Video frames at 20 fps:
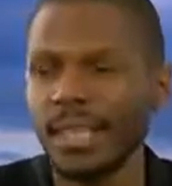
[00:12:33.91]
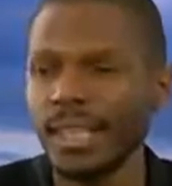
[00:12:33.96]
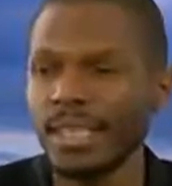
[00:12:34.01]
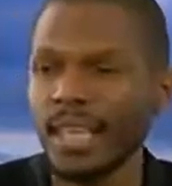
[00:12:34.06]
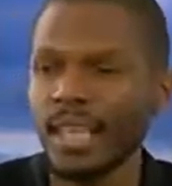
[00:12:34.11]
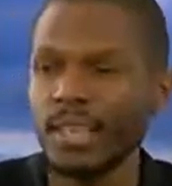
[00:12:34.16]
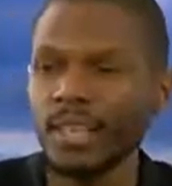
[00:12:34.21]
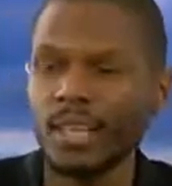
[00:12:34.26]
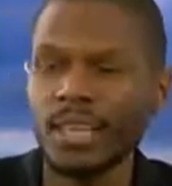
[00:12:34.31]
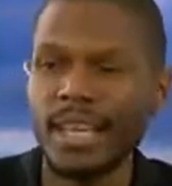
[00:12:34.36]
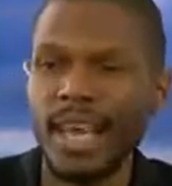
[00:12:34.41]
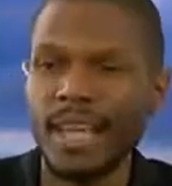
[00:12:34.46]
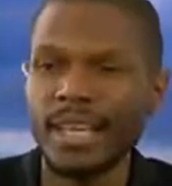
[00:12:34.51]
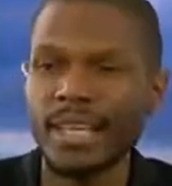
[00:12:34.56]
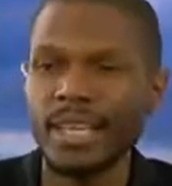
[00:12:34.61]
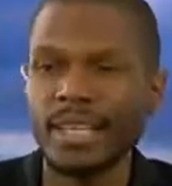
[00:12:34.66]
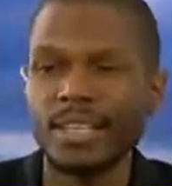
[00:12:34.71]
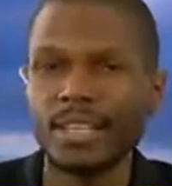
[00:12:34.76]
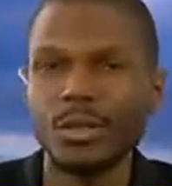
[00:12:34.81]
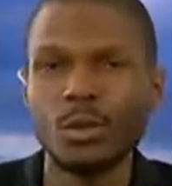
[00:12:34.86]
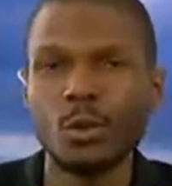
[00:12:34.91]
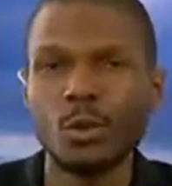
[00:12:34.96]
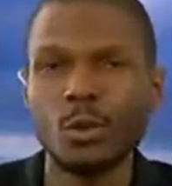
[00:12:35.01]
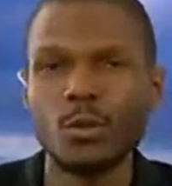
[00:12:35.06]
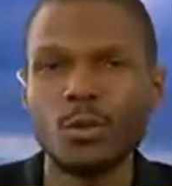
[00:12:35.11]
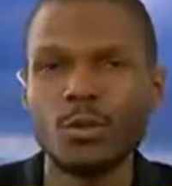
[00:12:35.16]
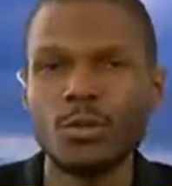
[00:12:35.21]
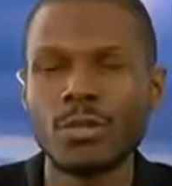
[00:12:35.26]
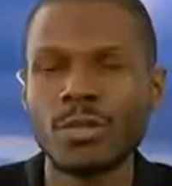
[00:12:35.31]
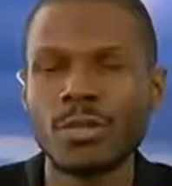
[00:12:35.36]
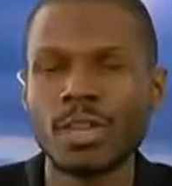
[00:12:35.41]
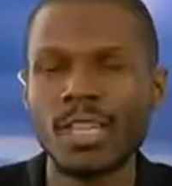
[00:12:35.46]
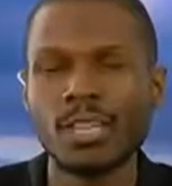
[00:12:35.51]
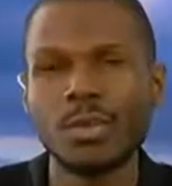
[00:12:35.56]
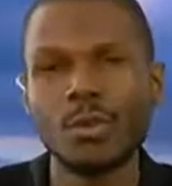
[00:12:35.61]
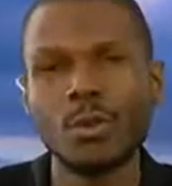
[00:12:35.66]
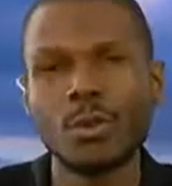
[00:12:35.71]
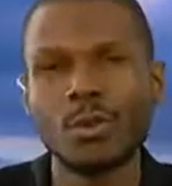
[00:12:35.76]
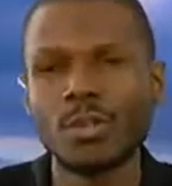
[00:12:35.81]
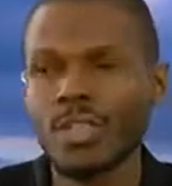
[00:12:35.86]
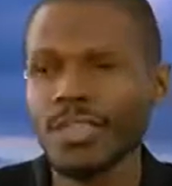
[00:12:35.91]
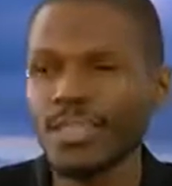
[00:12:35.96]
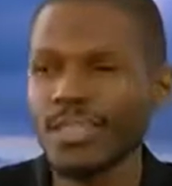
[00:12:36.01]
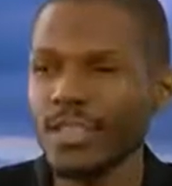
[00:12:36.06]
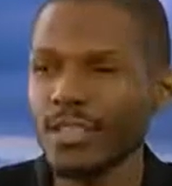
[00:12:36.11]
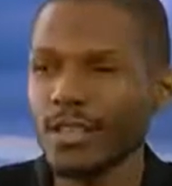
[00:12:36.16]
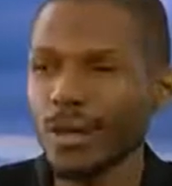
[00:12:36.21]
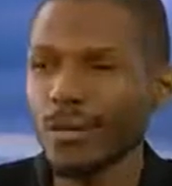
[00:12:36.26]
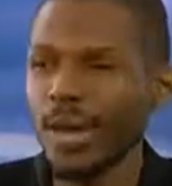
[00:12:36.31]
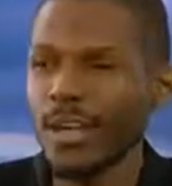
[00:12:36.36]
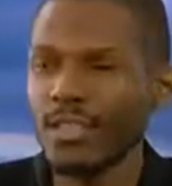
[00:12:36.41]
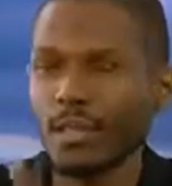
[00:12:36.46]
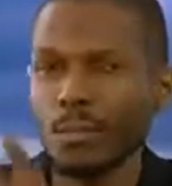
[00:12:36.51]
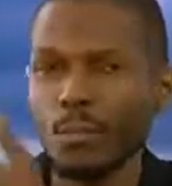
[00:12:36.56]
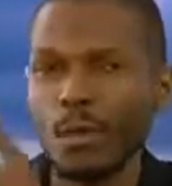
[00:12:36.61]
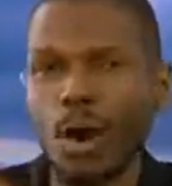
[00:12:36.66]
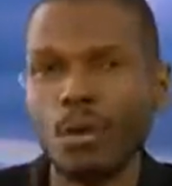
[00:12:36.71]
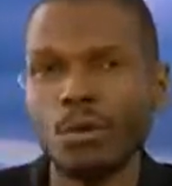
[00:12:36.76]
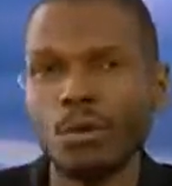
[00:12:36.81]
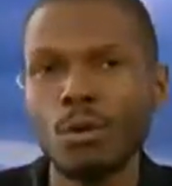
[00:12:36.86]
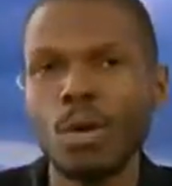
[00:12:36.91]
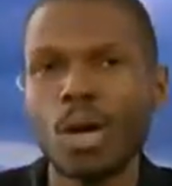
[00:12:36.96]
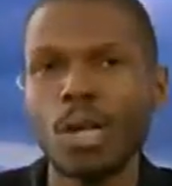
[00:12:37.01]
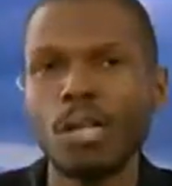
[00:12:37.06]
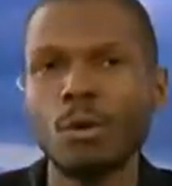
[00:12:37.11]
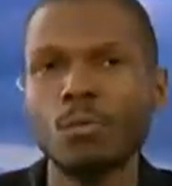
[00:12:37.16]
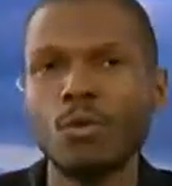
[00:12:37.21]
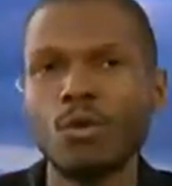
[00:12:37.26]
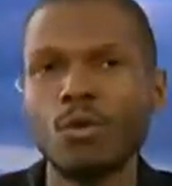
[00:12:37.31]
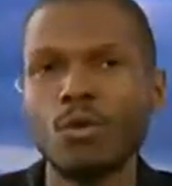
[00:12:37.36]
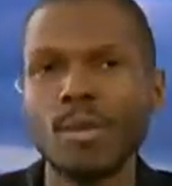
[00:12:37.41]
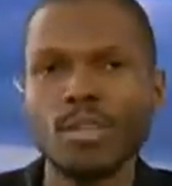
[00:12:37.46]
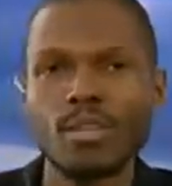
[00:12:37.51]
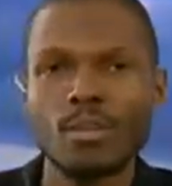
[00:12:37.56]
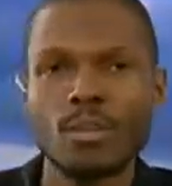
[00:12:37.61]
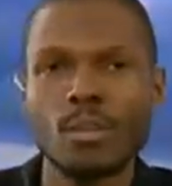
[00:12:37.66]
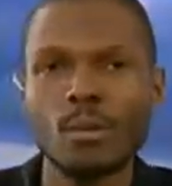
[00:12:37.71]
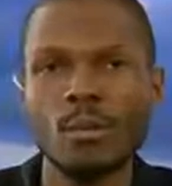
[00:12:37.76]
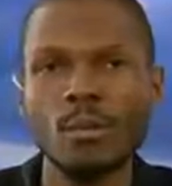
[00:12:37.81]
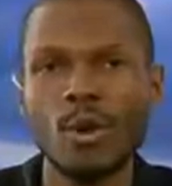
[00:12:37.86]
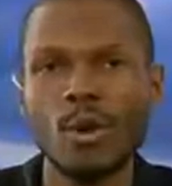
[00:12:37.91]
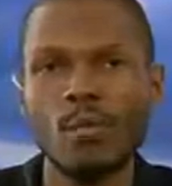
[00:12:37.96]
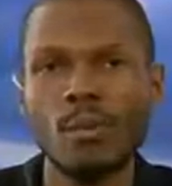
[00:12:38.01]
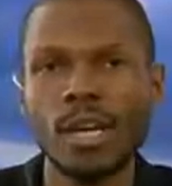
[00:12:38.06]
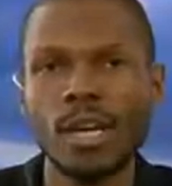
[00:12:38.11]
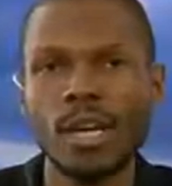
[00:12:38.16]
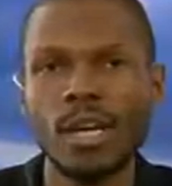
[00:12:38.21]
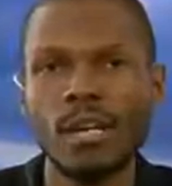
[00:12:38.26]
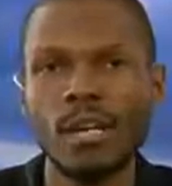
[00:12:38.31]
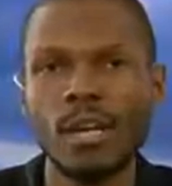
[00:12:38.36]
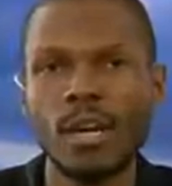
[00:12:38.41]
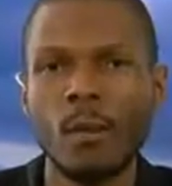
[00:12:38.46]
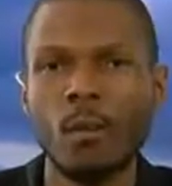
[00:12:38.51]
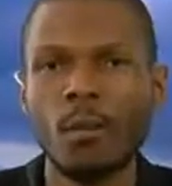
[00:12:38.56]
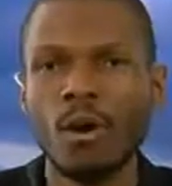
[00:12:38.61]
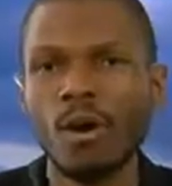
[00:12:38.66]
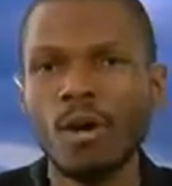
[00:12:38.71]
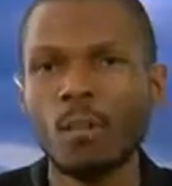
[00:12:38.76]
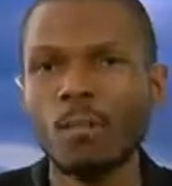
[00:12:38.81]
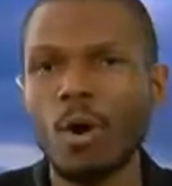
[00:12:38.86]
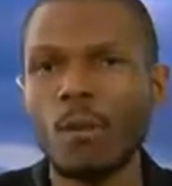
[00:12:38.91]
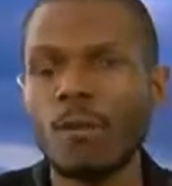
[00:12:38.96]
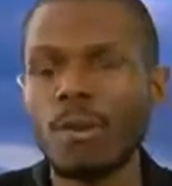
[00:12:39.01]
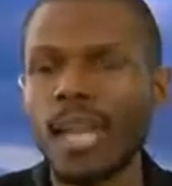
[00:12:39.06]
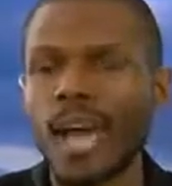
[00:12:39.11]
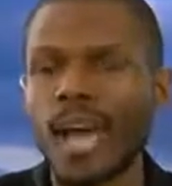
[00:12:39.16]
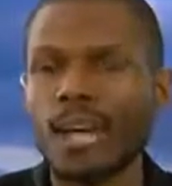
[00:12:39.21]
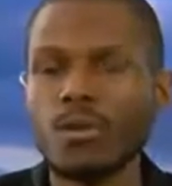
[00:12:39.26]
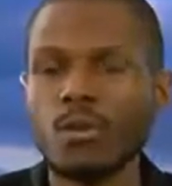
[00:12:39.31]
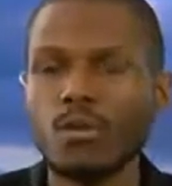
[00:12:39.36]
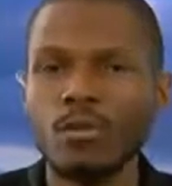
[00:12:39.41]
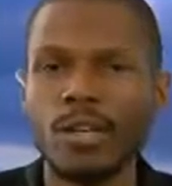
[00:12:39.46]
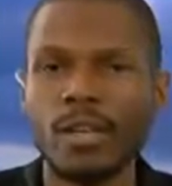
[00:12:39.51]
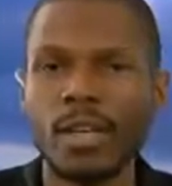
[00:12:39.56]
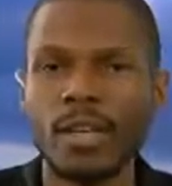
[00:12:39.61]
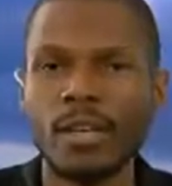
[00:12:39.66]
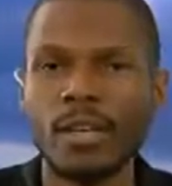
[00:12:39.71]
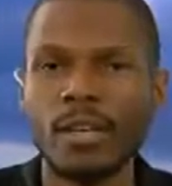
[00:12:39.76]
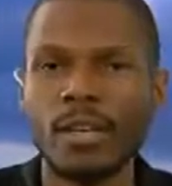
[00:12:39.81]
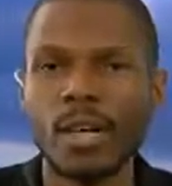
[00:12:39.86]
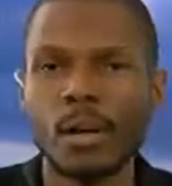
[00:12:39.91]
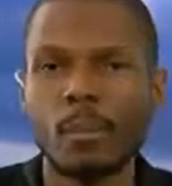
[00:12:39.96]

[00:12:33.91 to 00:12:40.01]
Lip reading: They look at it in the news. In the news it says, all right, tomorrow the movement is going to be over here. We're going to mobilize over there.